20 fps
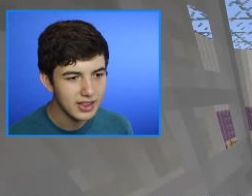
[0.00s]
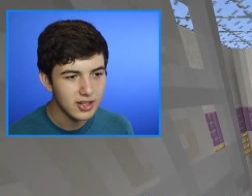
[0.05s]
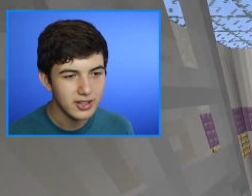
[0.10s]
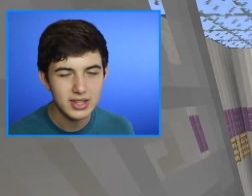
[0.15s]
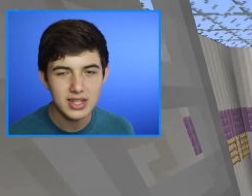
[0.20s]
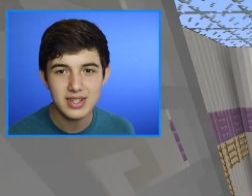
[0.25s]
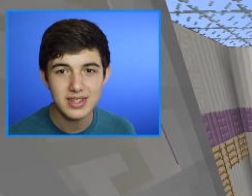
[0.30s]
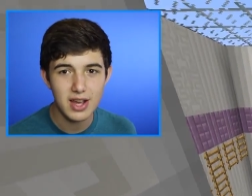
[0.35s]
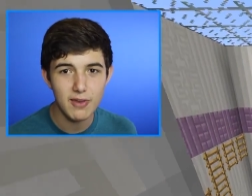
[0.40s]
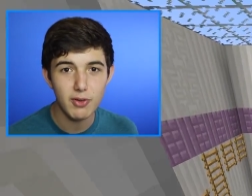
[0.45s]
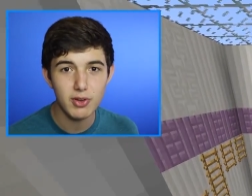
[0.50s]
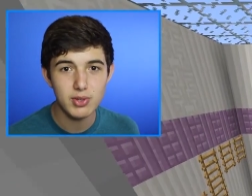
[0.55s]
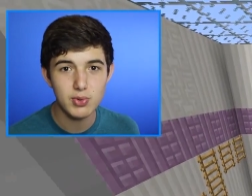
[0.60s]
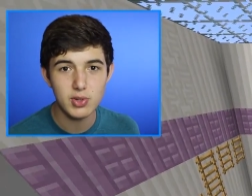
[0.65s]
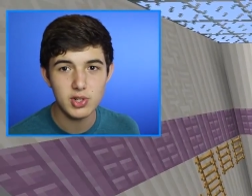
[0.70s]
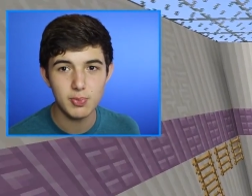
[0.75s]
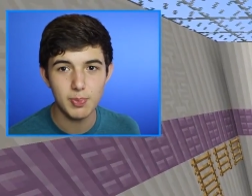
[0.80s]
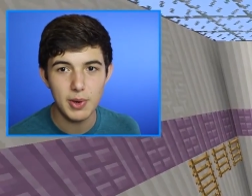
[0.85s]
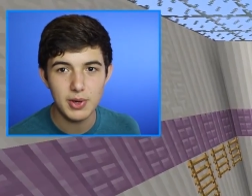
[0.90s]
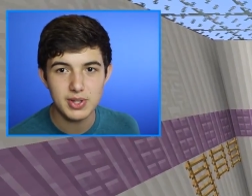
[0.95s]
thought these levels
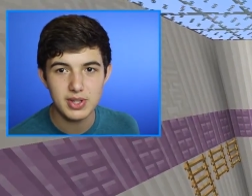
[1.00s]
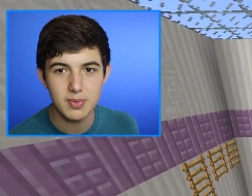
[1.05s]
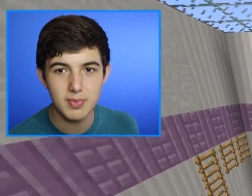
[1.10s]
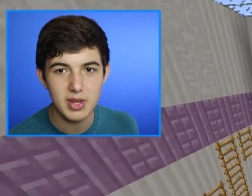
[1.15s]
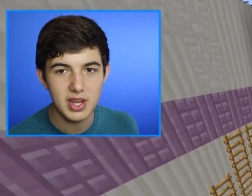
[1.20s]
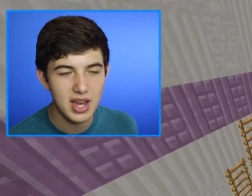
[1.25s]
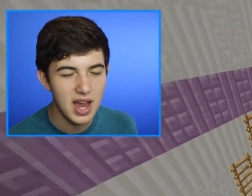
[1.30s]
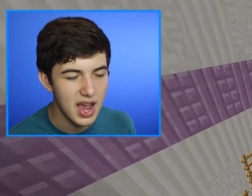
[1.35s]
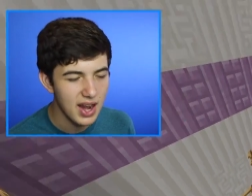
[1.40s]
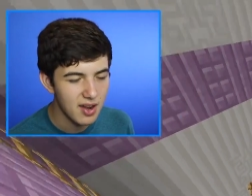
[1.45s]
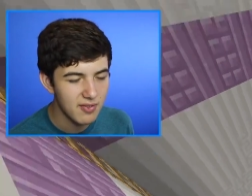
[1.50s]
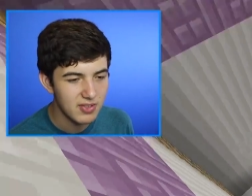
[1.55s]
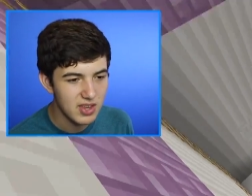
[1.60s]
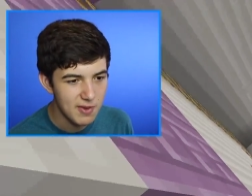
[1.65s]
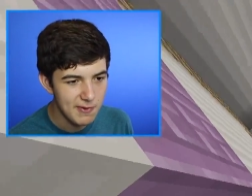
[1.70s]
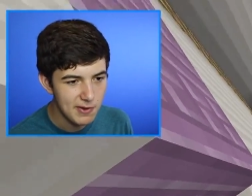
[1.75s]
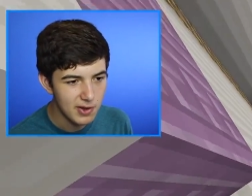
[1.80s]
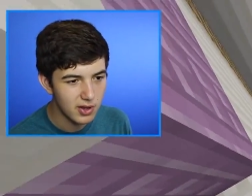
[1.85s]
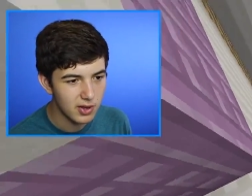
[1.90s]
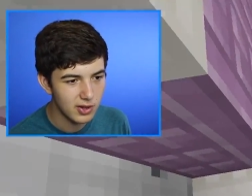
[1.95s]
were supposed to be kind of
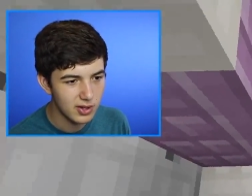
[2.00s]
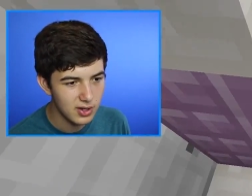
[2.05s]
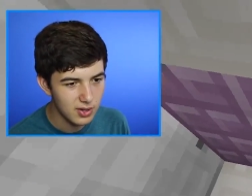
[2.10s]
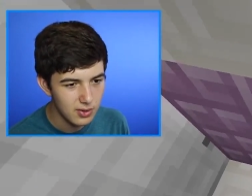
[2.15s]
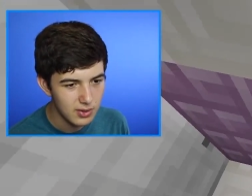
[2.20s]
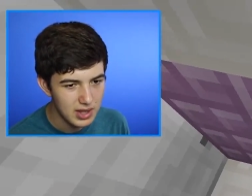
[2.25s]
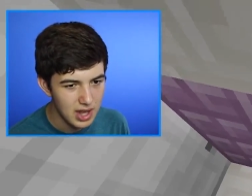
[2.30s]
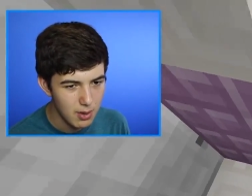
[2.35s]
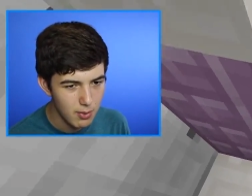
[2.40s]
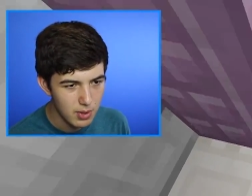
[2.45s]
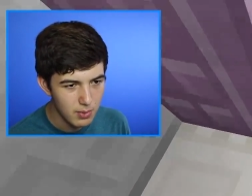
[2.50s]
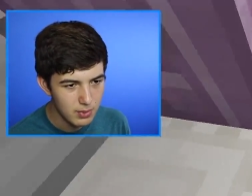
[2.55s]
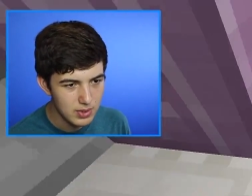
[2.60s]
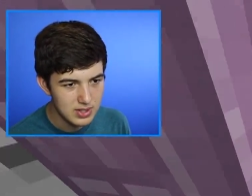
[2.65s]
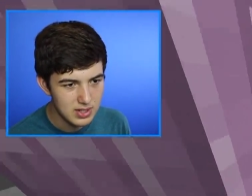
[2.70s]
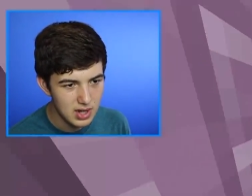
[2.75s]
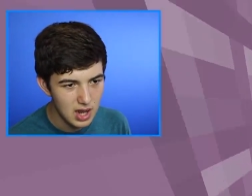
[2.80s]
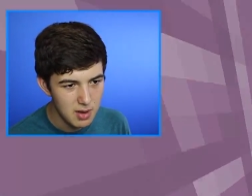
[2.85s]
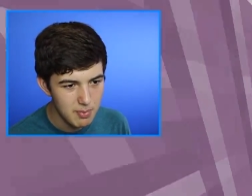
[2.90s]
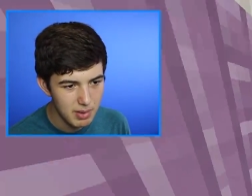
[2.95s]
difficult, dude. That one
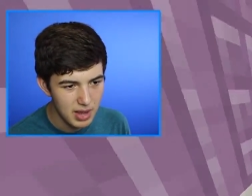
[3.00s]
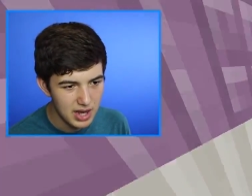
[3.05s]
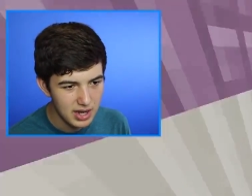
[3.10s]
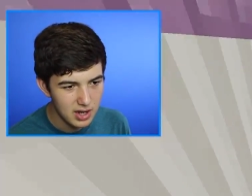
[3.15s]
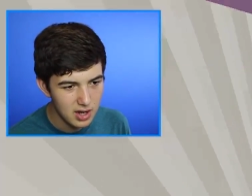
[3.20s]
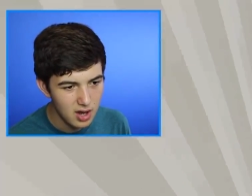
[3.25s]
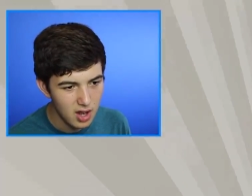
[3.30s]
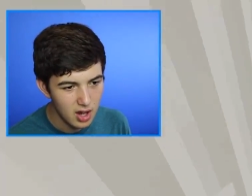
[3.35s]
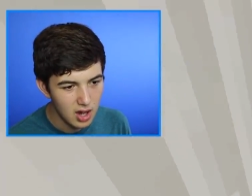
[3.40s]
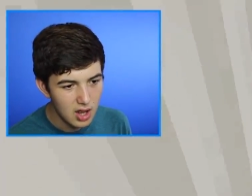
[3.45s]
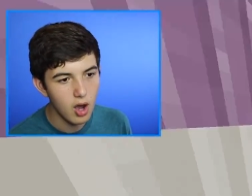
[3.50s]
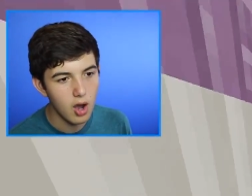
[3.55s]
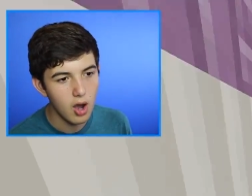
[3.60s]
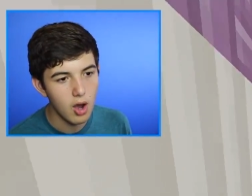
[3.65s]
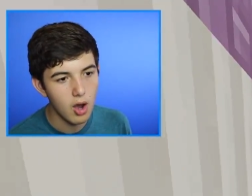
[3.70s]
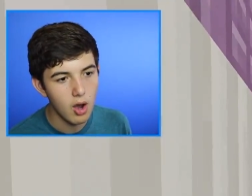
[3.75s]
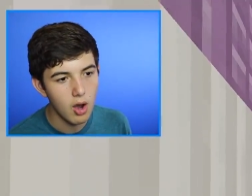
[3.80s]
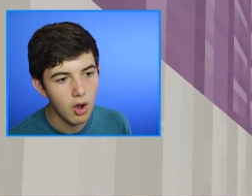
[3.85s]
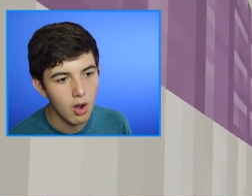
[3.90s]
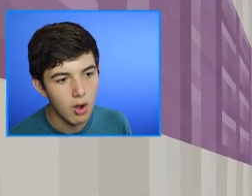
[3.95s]
was not bad at all.
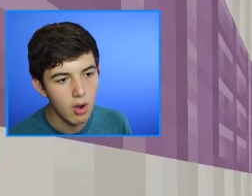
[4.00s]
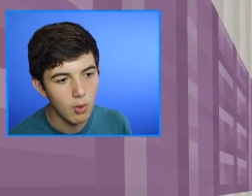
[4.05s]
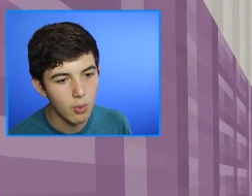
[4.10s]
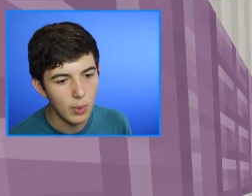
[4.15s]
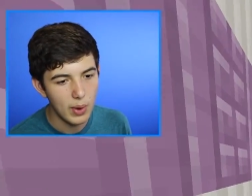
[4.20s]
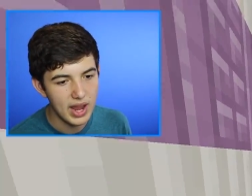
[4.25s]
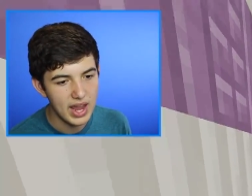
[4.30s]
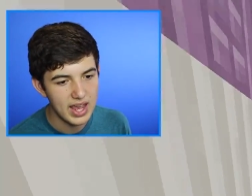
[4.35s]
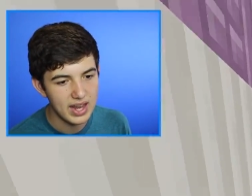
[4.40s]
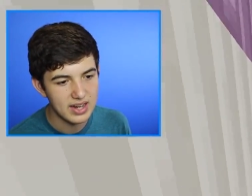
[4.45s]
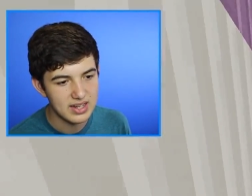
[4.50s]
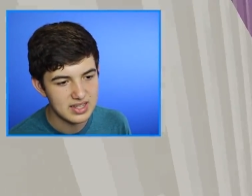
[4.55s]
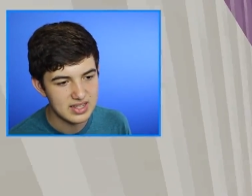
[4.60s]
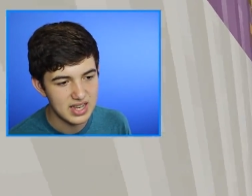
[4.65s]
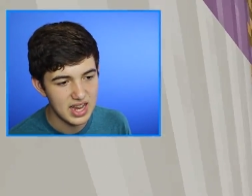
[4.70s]
Oh, wait a